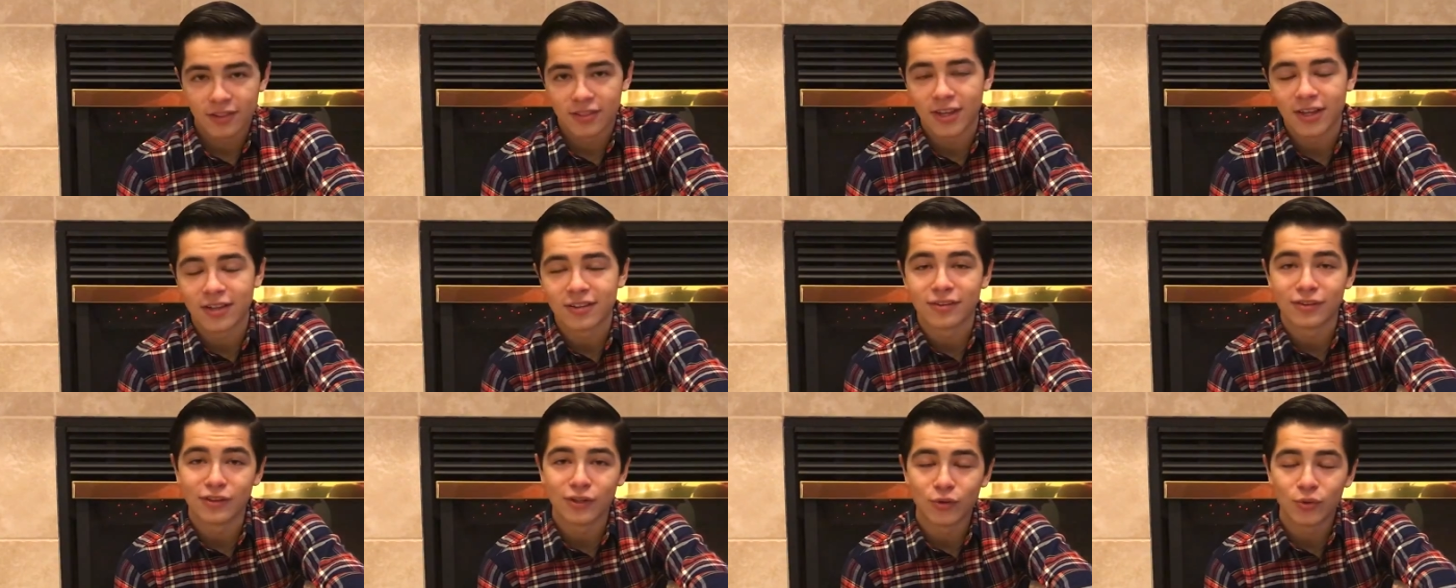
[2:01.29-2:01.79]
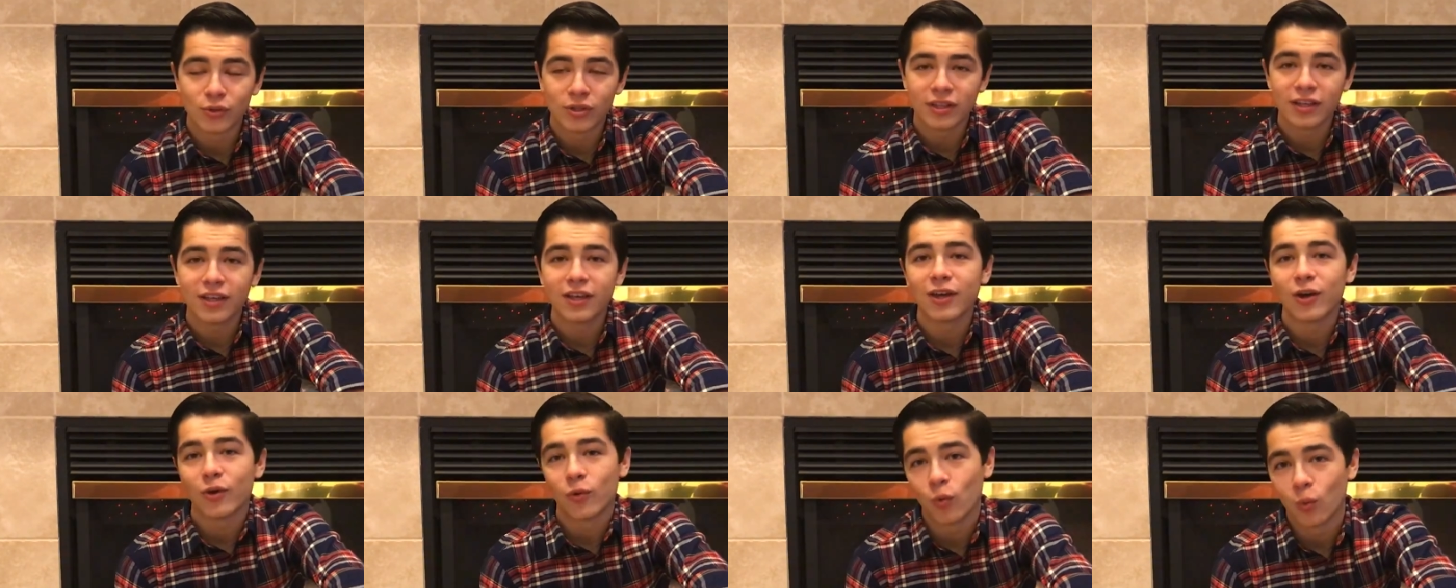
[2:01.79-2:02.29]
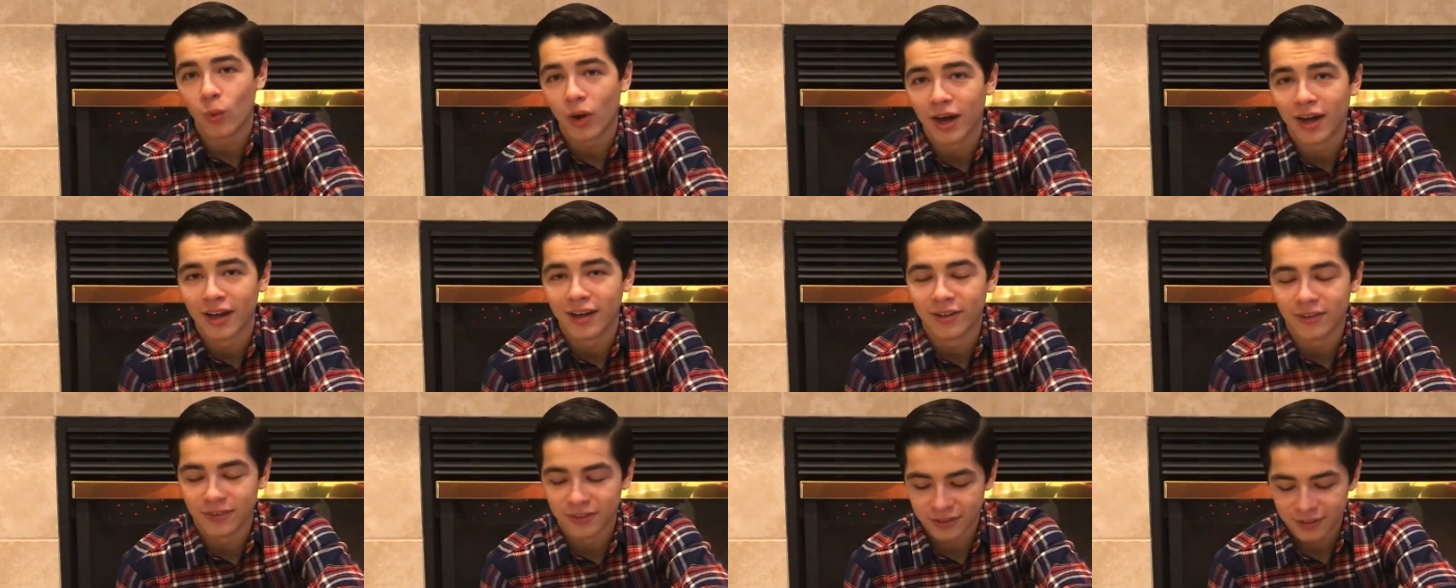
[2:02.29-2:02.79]
That's literally
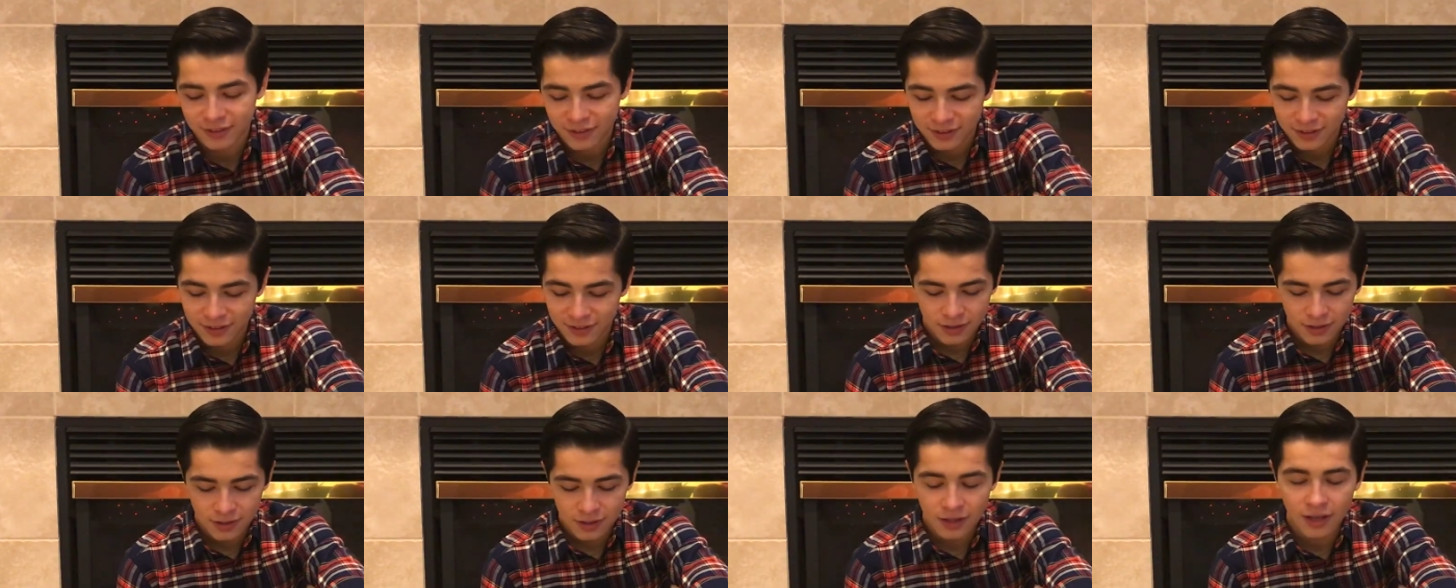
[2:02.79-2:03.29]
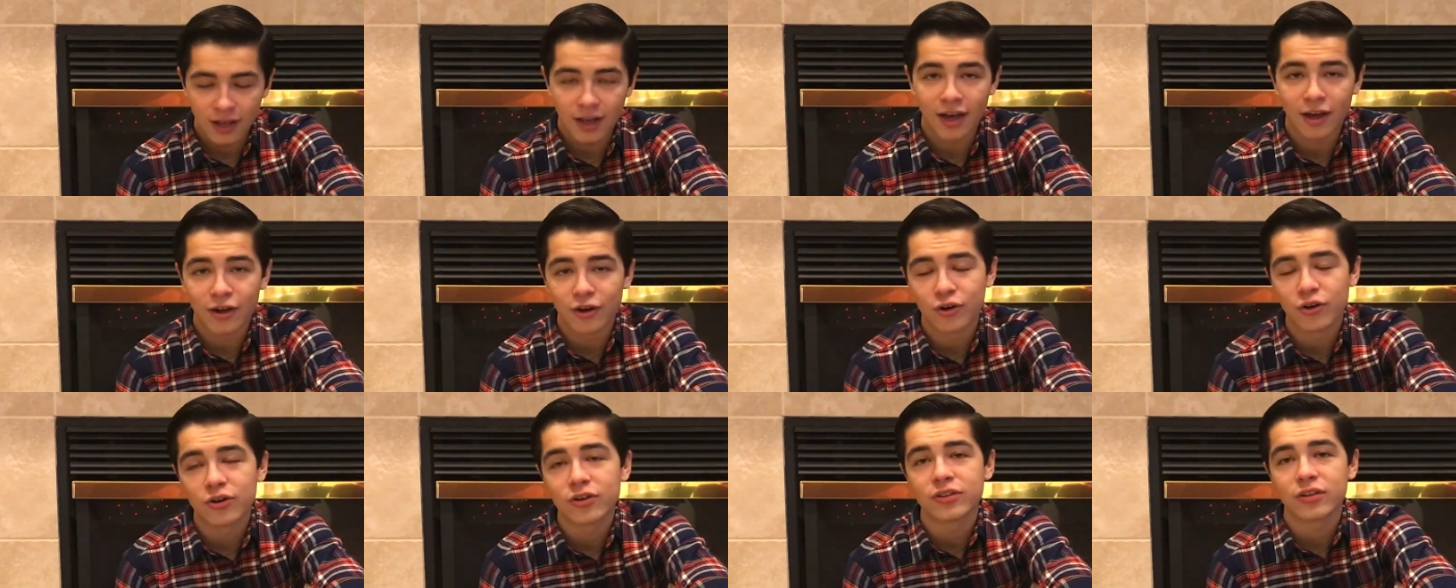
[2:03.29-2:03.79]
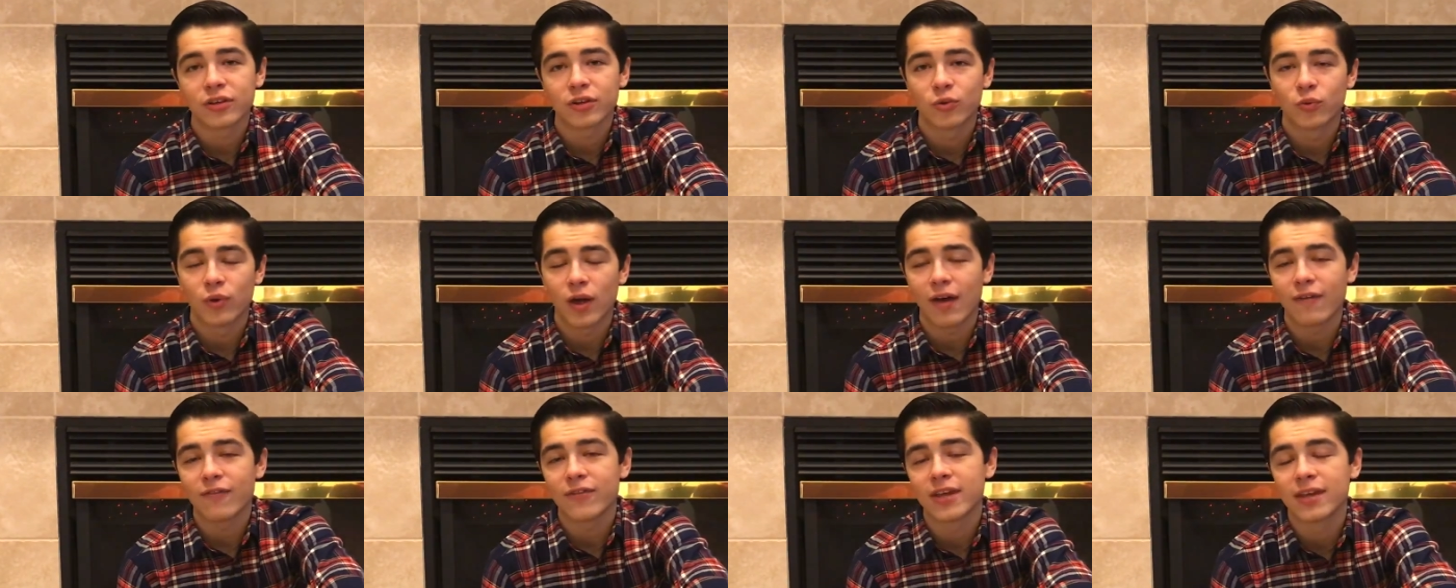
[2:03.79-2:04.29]
wild. On Earth,
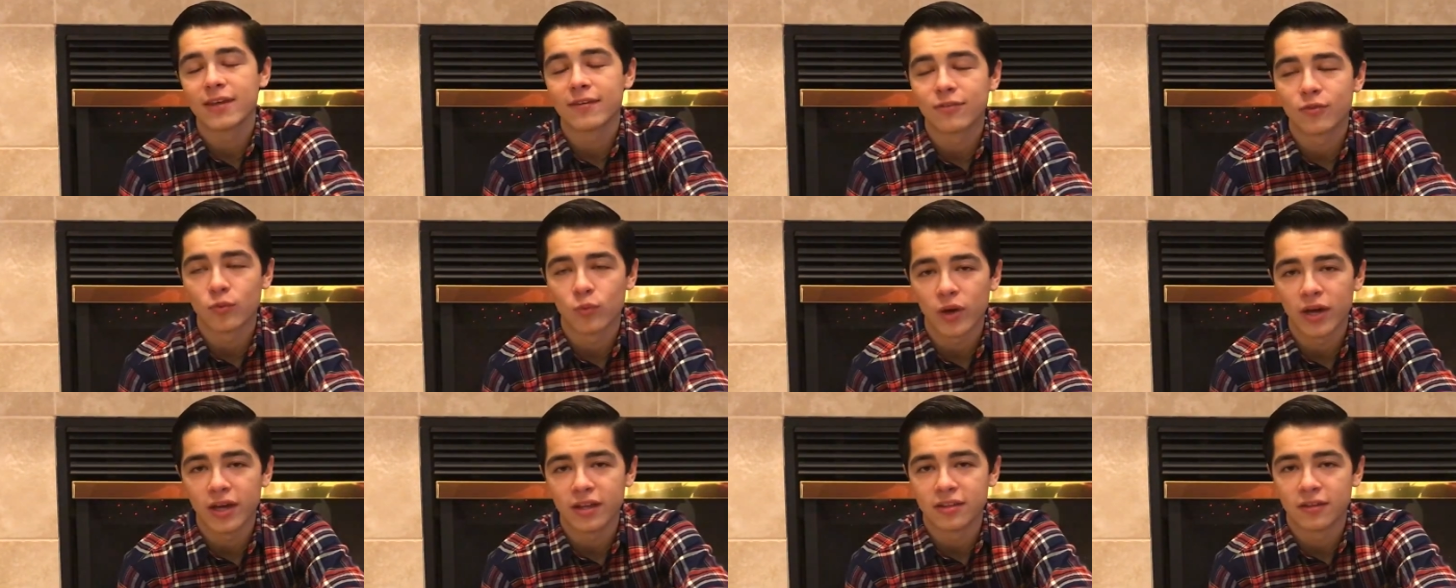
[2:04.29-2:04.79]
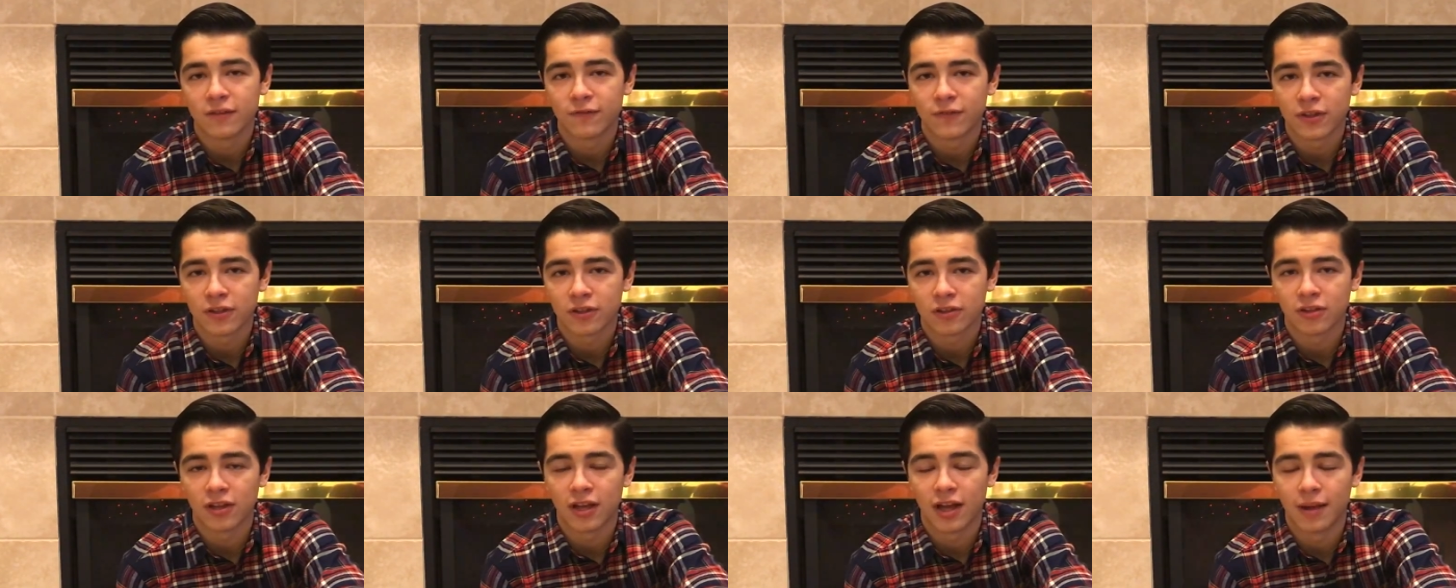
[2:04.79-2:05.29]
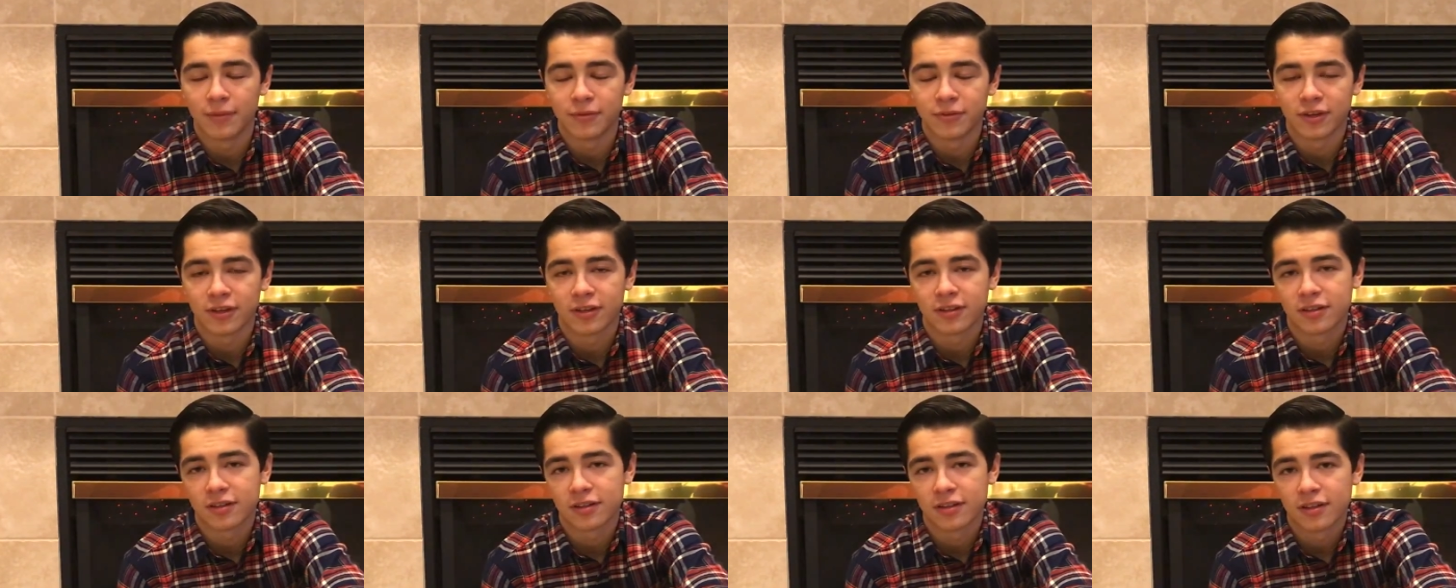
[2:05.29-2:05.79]
gravity gives weight to physical
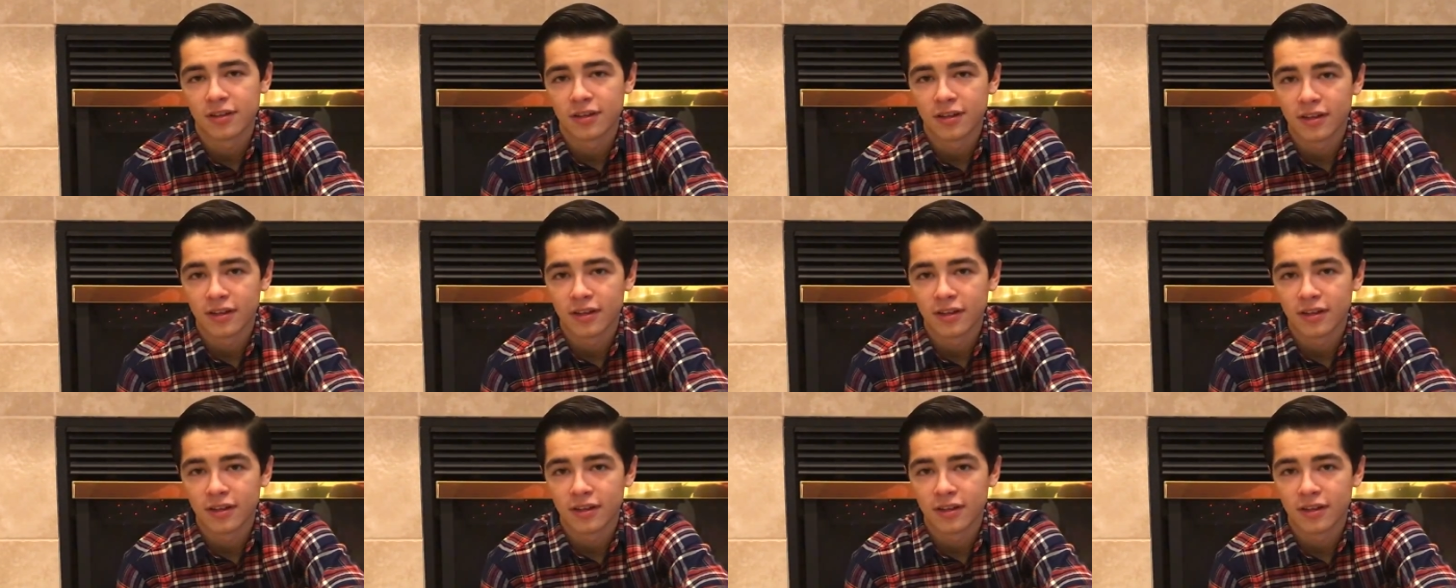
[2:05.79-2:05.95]
objects.